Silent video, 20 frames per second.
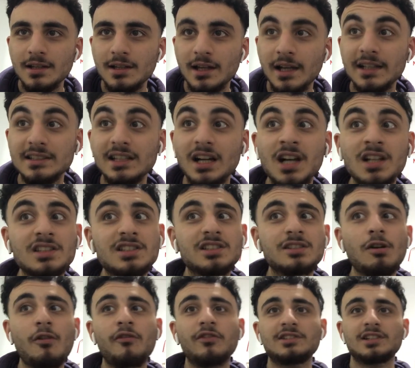He's
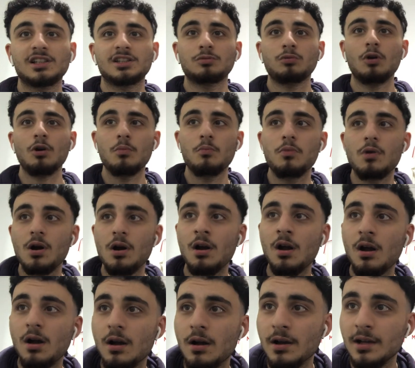unselfish as well, bro.
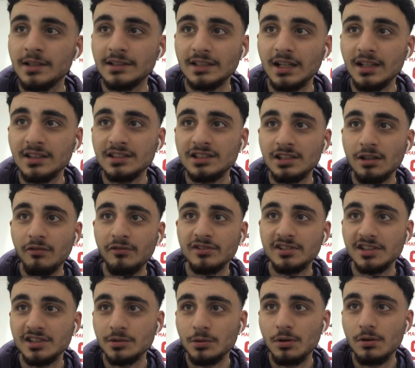He's unselfish
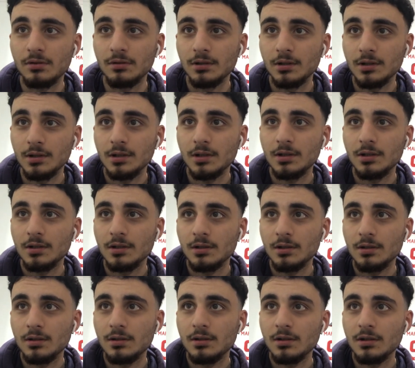as well.
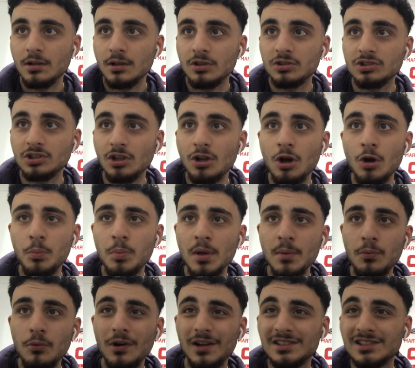Because a lot of
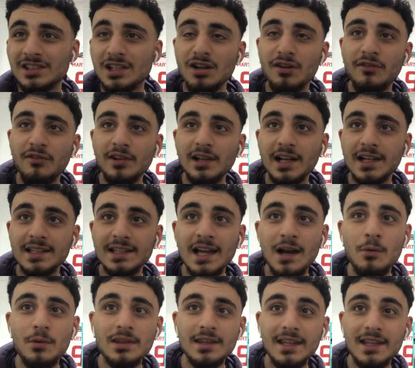people are skillful like
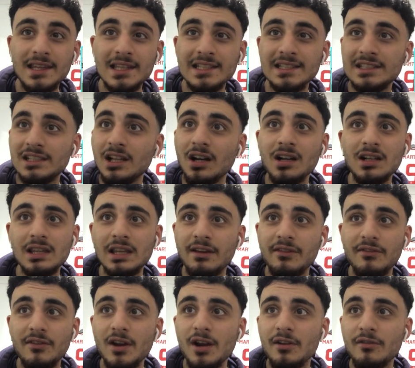that when they're this young, they're
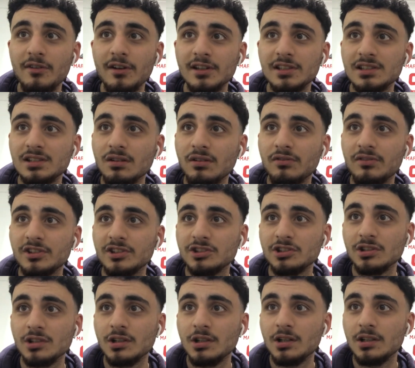very, very selfish.
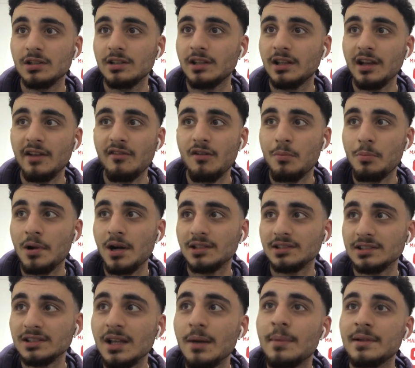They're never
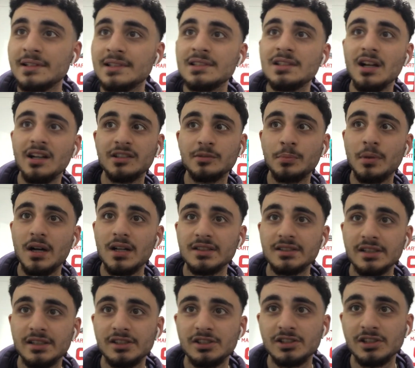passing that, but this guy is
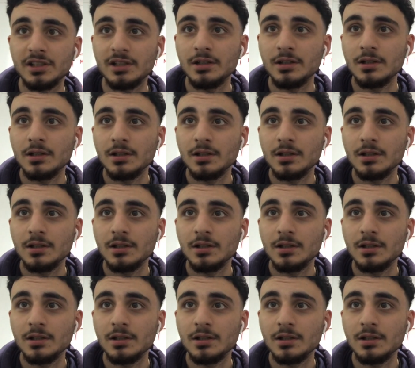passing and shit.